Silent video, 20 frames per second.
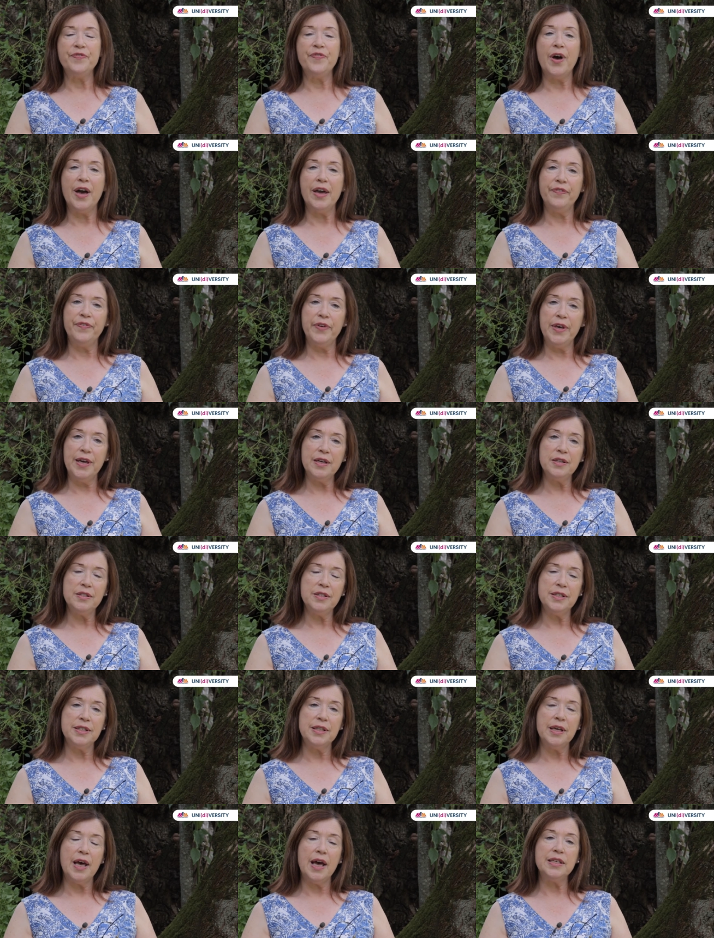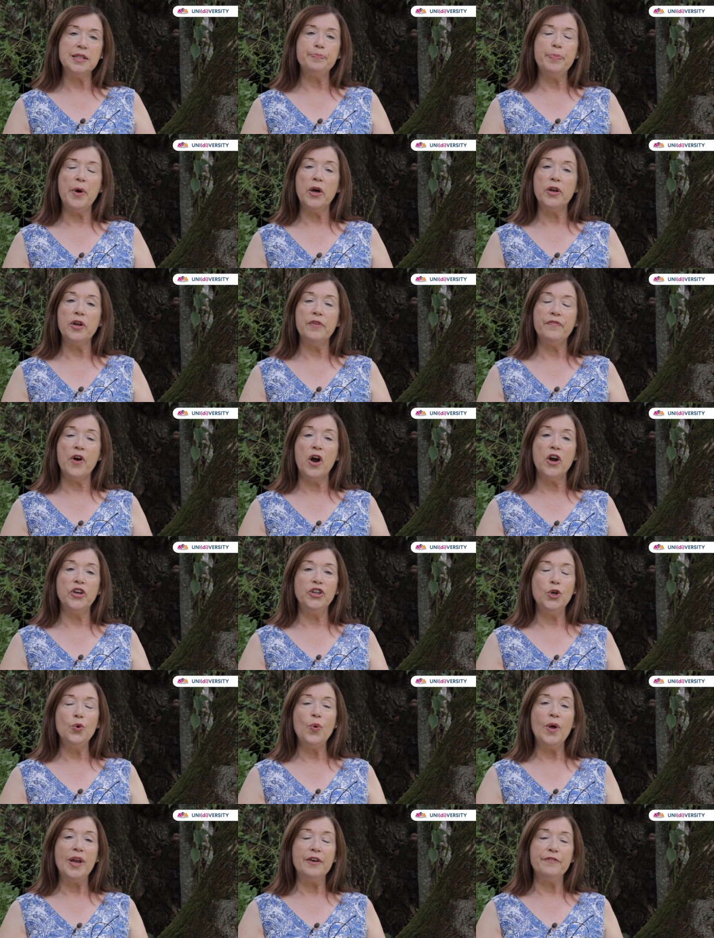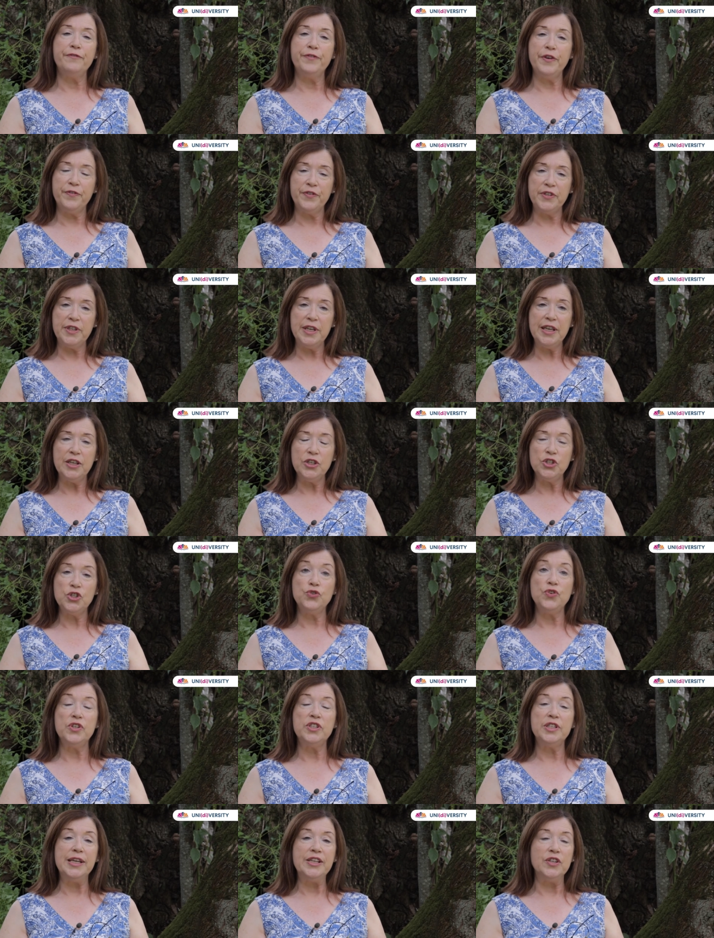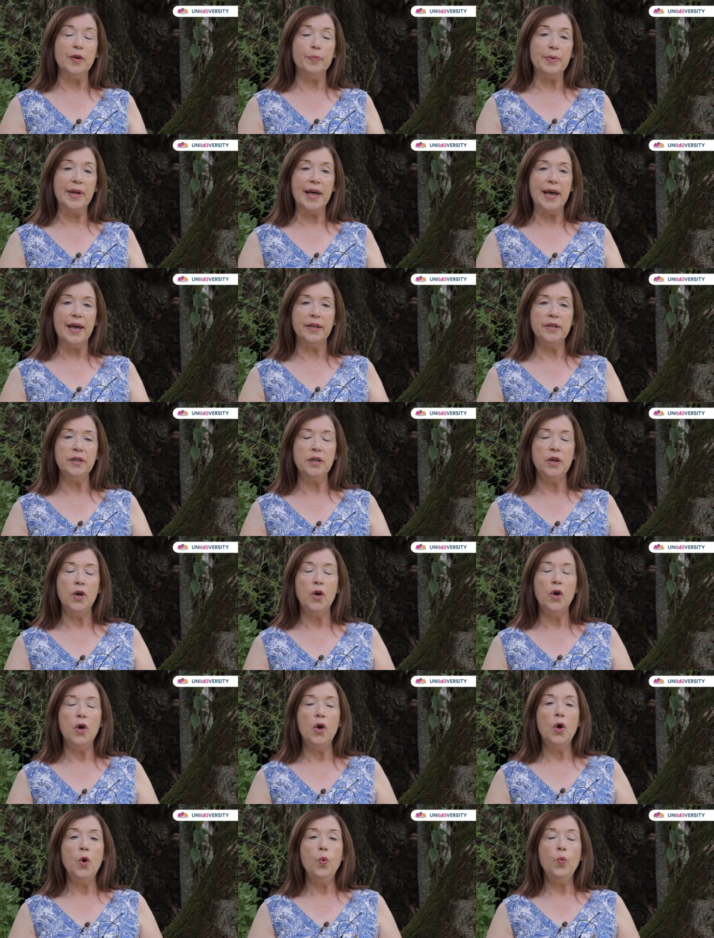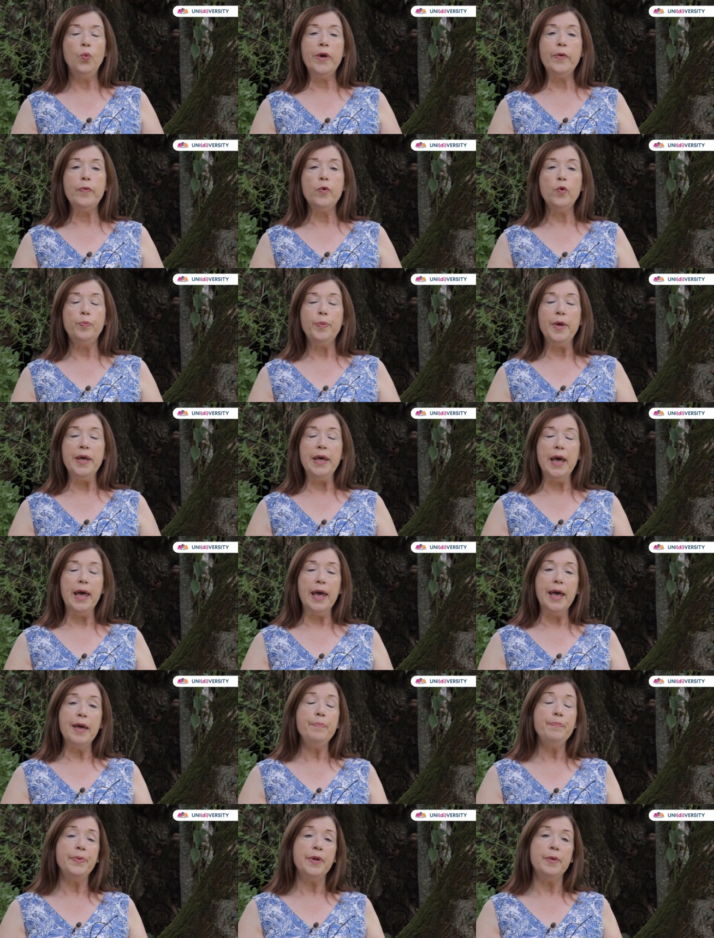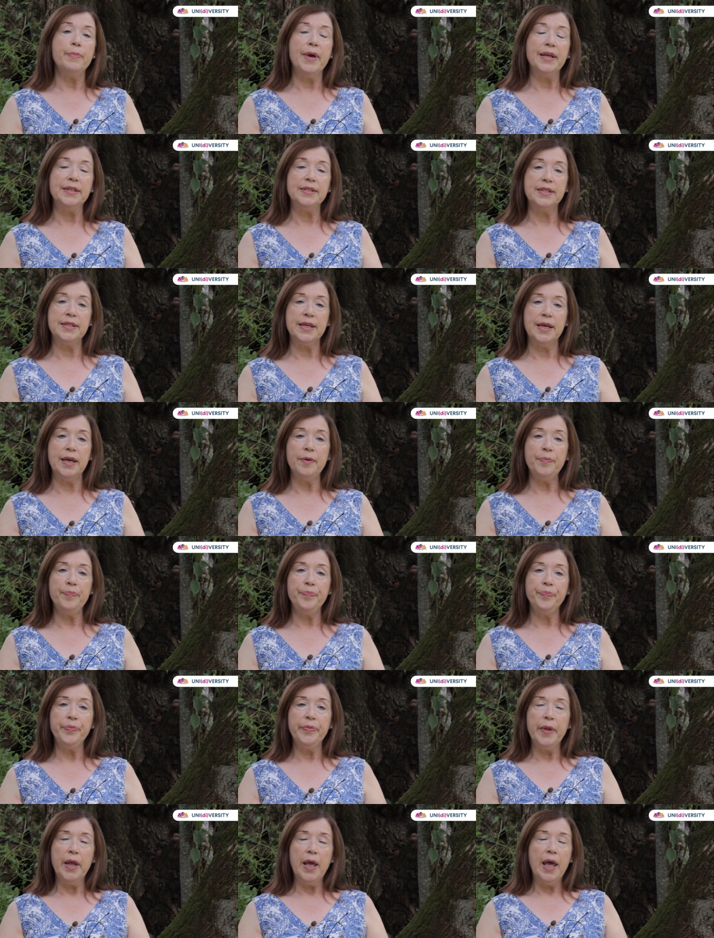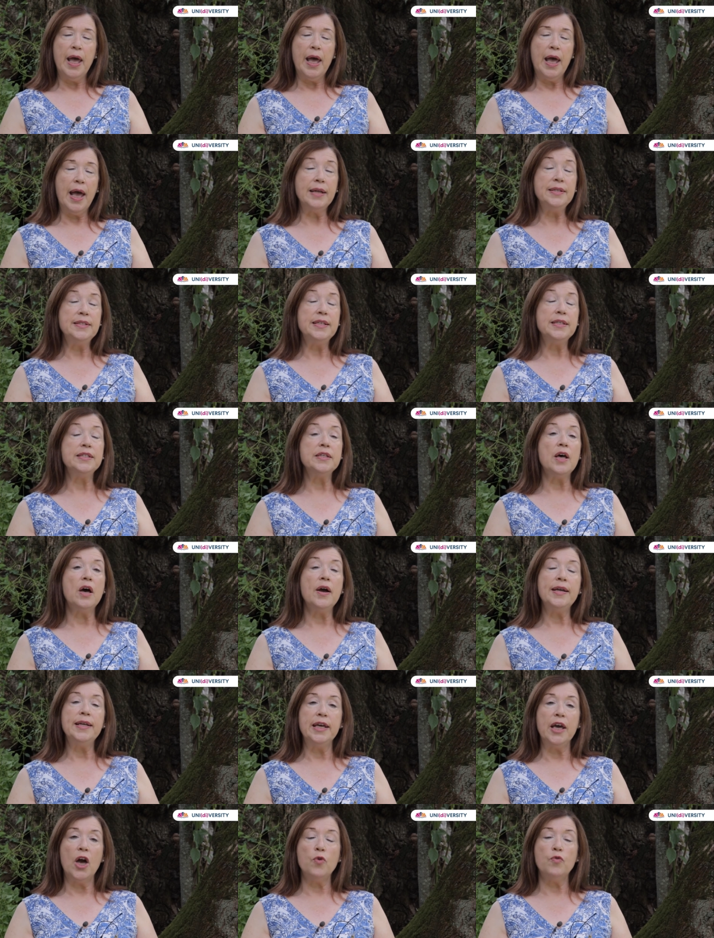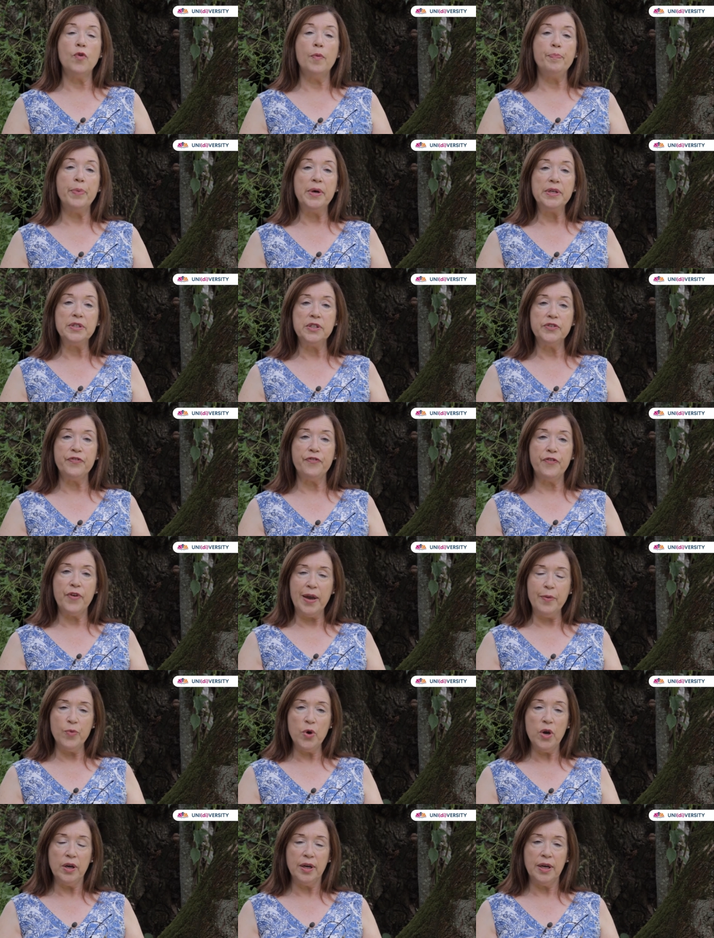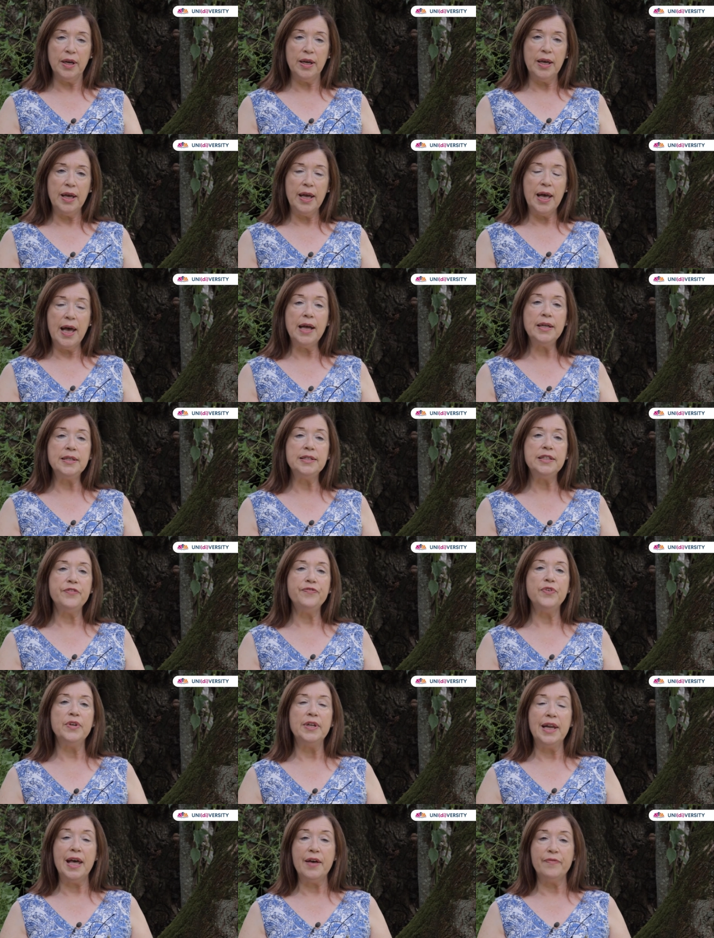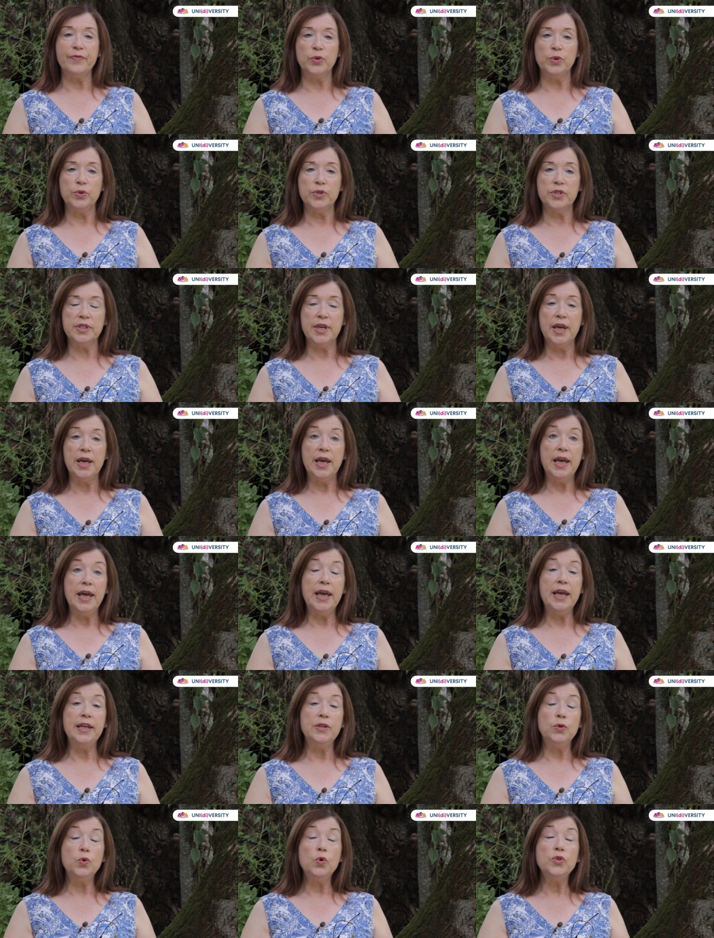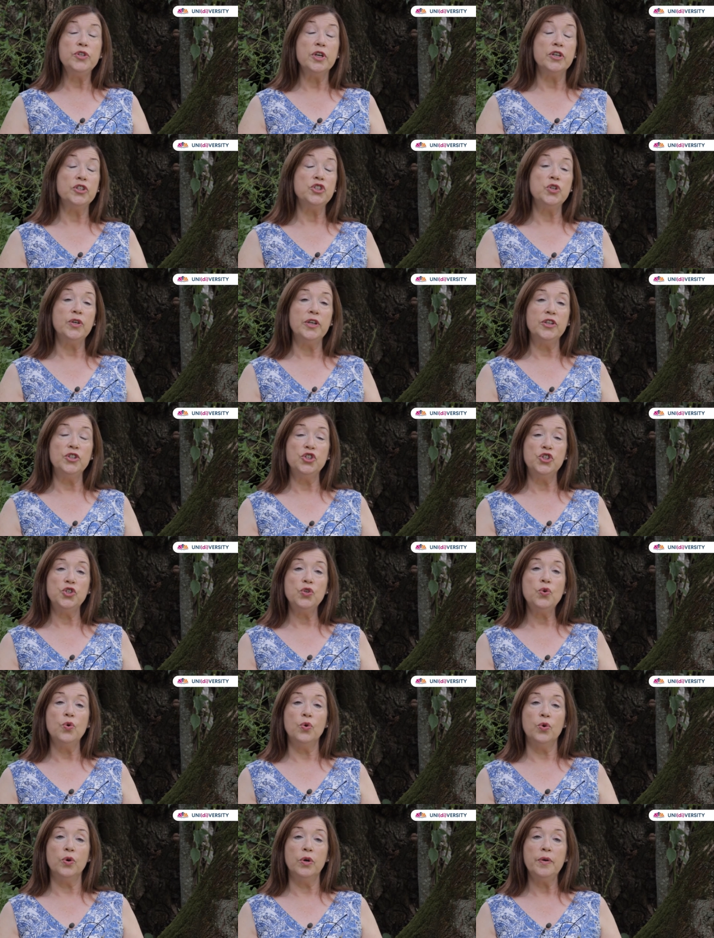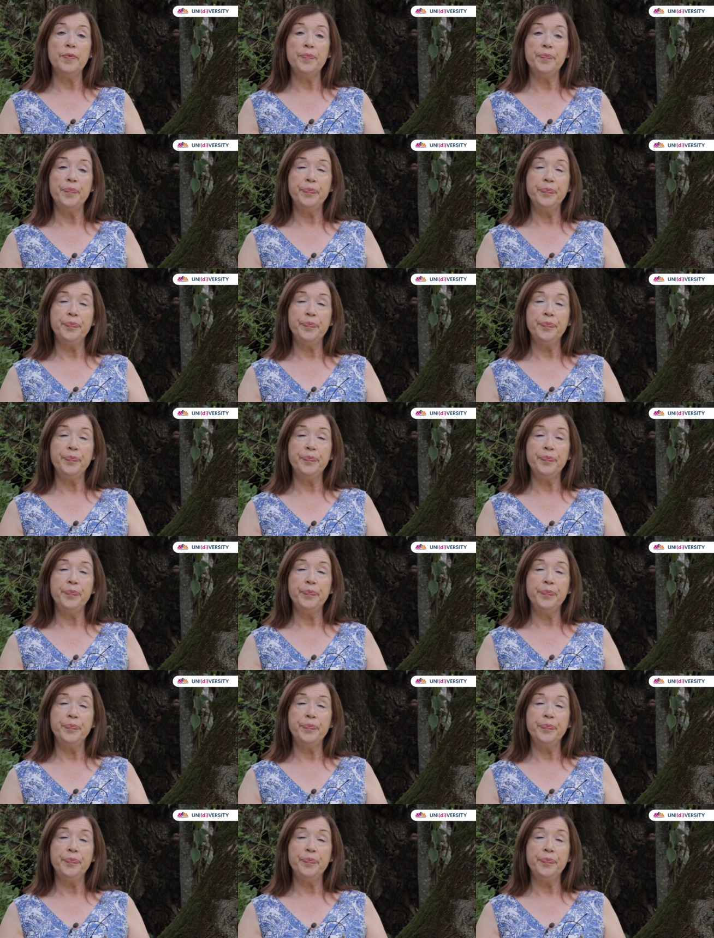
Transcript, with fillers: five years, as part of our UL at 50 strategic plan, we will be implementing and designing a robust framework at different levels in order to ensure